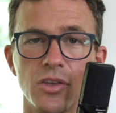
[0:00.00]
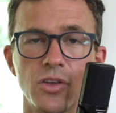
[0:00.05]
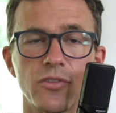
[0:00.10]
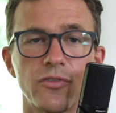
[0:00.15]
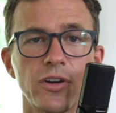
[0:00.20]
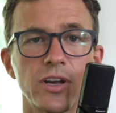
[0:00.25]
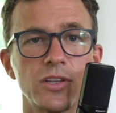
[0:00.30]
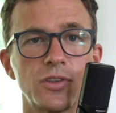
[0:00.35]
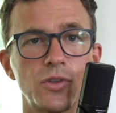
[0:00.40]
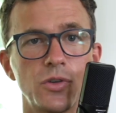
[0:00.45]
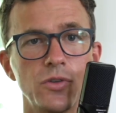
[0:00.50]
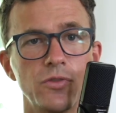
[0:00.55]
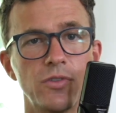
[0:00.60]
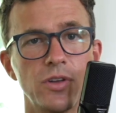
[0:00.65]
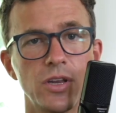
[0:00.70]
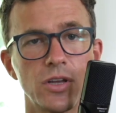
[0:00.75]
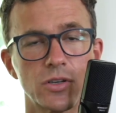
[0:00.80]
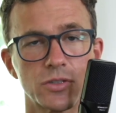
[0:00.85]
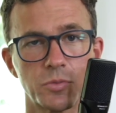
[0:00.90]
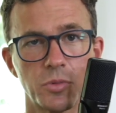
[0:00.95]
You'll find 2
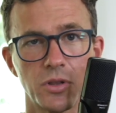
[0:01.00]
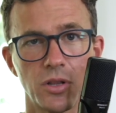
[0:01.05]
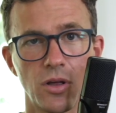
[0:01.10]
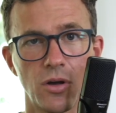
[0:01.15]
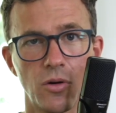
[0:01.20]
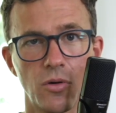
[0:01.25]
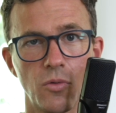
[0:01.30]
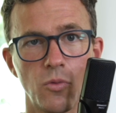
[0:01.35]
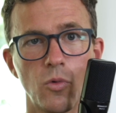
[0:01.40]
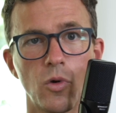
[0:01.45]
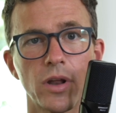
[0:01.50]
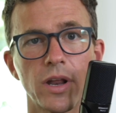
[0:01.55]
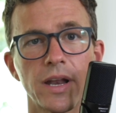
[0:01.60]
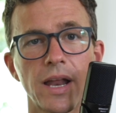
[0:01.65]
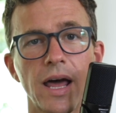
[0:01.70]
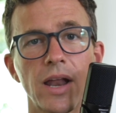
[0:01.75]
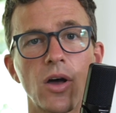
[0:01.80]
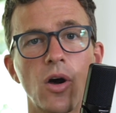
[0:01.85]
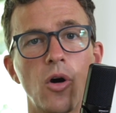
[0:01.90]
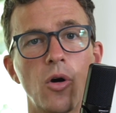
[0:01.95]
videos below, one on
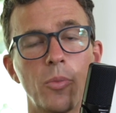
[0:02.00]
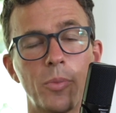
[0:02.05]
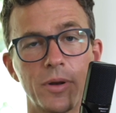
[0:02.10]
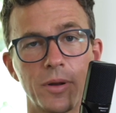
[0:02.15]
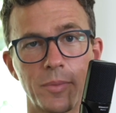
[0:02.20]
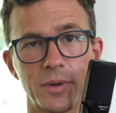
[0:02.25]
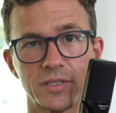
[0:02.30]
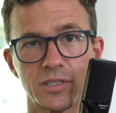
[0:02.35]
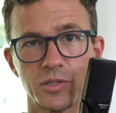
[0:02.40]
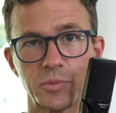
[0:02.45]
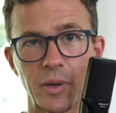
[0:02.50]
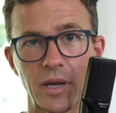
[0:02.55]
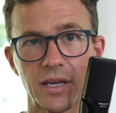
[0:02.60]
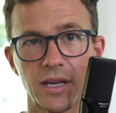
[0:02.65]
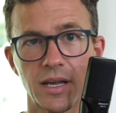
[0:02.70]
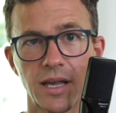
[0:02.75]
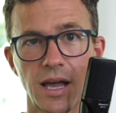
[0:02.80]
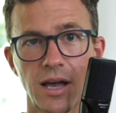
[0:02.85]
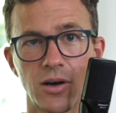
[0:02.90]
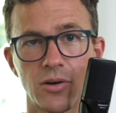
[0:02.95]
how to open a business bank
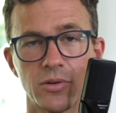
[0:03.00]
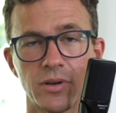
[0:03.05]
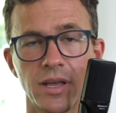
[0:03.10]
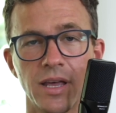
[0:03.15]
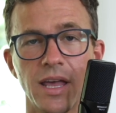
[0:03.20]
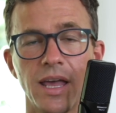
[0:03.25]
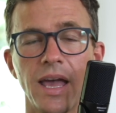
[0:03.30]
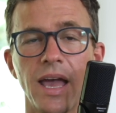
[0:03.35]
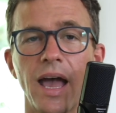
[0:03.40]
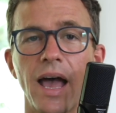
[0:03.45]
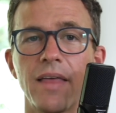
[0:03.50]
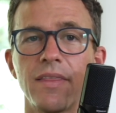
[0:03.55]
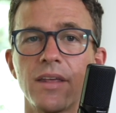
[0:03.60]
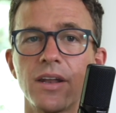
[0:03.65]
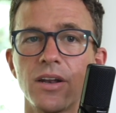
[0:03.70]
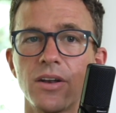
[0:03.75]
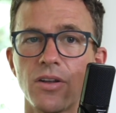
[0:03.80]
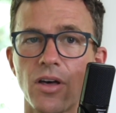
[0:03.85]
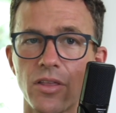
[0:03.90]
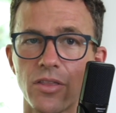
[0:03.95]
account, and then
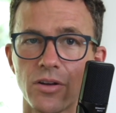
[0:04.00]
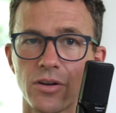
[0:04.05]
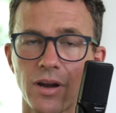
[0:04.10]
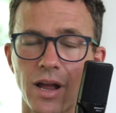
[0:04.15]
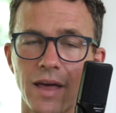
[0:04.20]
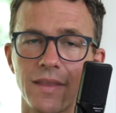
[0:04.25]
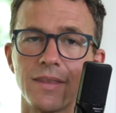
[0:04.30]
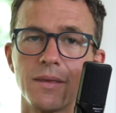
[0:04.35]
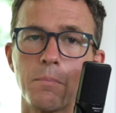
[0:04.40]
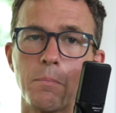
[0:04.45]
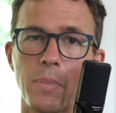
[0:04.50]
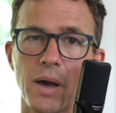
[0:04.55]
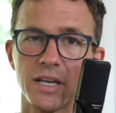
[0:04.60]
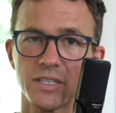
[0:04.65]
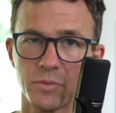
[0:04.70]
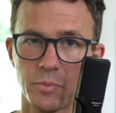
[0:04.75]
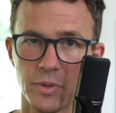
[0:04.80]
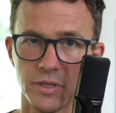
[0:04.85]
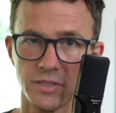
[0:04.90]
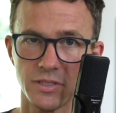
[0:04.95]
another on the
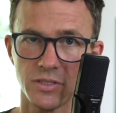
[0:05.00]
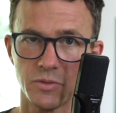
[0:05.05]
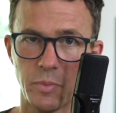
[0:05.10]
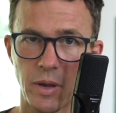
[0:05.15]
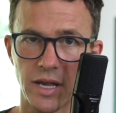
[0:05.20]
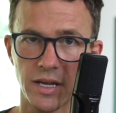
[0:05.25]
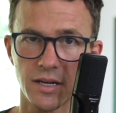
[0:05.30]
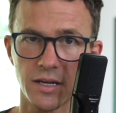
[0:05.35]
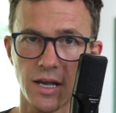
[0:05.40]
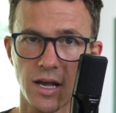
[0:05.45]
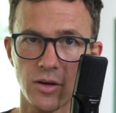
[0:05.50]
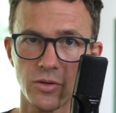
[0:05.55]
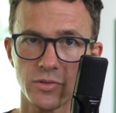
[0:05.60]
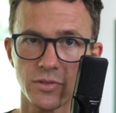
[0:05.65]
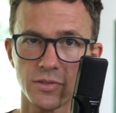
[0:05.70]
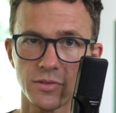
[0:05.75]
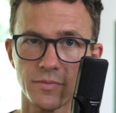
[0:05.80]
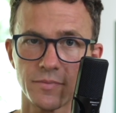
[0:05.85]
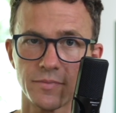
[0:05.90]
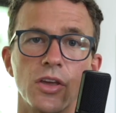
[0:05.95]
best business bank
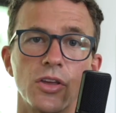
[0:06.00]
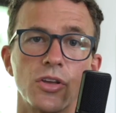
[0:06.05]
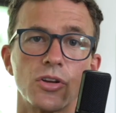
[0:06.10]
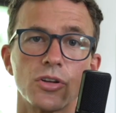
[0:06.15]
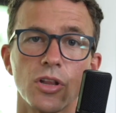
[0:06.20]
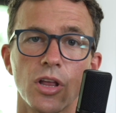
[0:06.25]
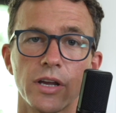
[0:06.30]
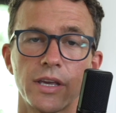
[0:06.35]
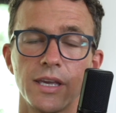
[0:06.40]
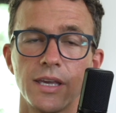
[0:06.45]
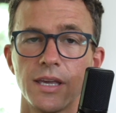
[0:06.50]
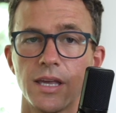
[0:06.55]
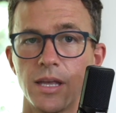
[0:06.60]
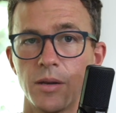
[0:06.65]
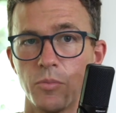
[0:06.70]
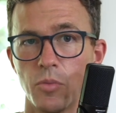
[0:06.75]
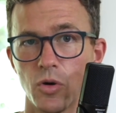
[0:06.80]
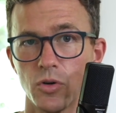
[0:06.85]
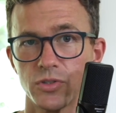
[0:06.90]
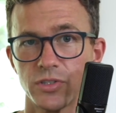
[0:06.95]
accounts. You're lucky.
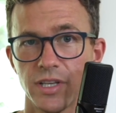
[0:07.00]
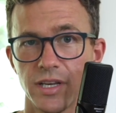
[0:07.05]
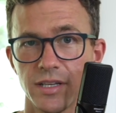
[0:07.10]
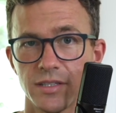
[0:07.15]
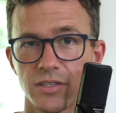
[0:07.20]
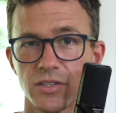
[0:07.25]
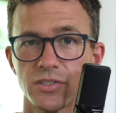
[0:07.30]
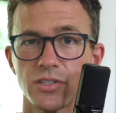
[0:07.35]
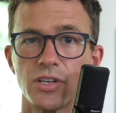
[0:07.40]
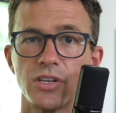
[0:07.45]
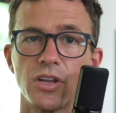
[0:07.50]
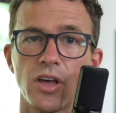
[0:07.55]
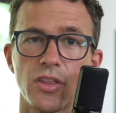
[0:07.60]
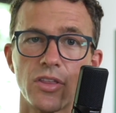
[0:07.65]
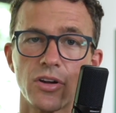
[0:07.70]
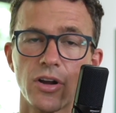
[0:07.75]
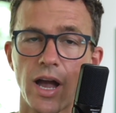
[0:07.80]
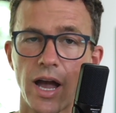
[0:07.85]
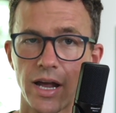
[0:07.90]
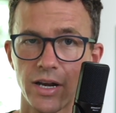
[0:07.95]
In most states, there's
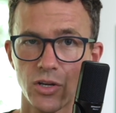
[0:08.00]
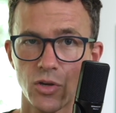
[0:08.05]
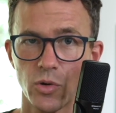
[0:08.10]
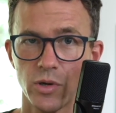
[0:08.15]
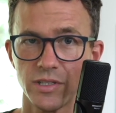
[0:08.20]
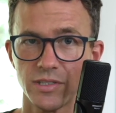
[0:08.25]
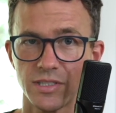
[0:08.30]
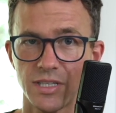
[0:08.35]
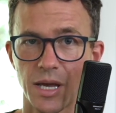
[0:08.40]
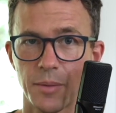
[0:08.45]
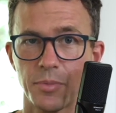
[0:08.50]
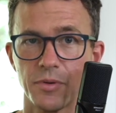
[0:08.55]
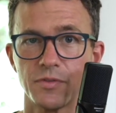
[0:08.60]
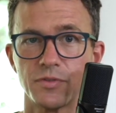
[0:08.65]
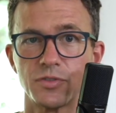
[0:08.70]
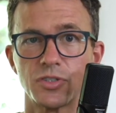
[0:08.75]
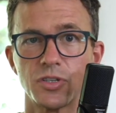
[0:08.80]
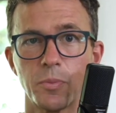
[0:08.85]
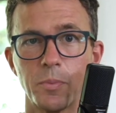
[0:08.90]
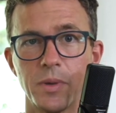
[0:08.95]
another ongoing step of
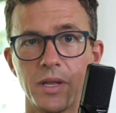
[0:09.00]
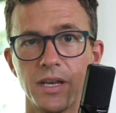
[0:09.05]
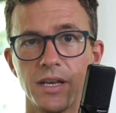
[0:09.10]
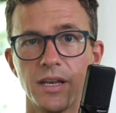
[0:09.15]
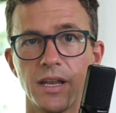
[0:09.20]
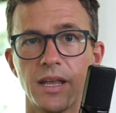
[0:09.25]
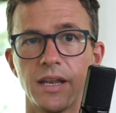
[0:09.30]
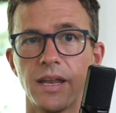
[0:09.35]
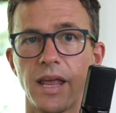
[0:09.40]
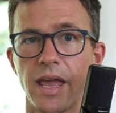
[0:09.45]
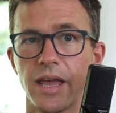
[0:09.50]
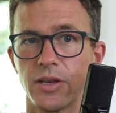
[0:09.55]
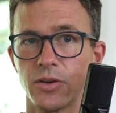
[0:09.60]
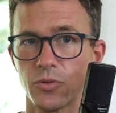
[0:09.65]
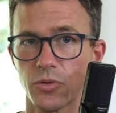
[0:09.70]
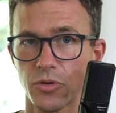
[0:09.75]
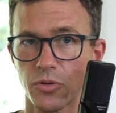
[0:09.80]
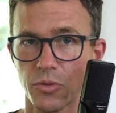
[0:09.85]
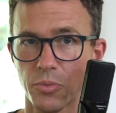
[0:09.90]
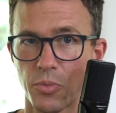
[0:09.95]
submitting an
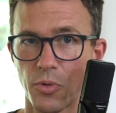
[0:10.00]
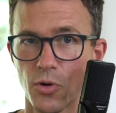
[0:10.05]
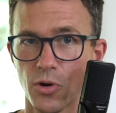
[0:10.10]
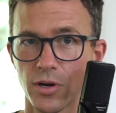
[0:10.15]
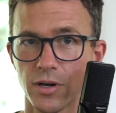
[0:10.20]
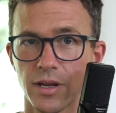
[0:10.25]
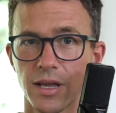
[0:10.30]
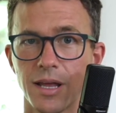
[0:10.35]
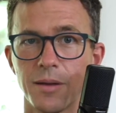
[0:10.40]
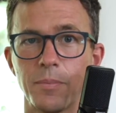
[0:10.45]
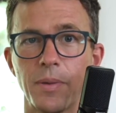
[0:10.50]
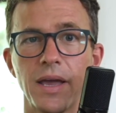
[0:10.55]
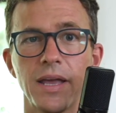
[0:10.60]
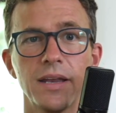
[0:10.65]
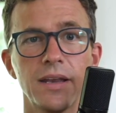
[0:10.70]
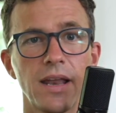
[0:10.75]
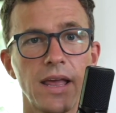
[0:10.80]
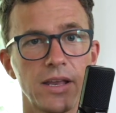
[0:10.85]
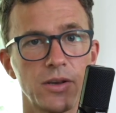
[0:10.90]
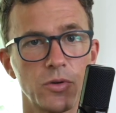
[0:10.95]
annual report and paying
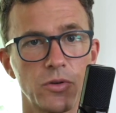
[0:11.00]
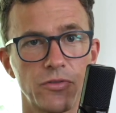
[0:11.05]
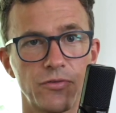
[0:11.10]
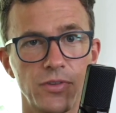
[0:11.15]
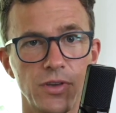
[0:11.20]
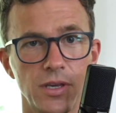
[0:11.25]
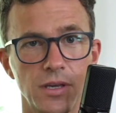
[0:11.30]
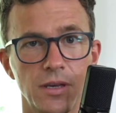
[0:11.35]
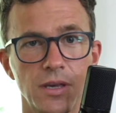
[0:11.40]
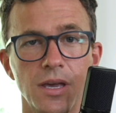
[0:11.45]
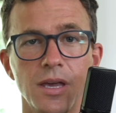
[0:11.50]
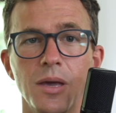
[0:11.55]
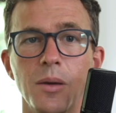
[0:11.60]
an annual fee.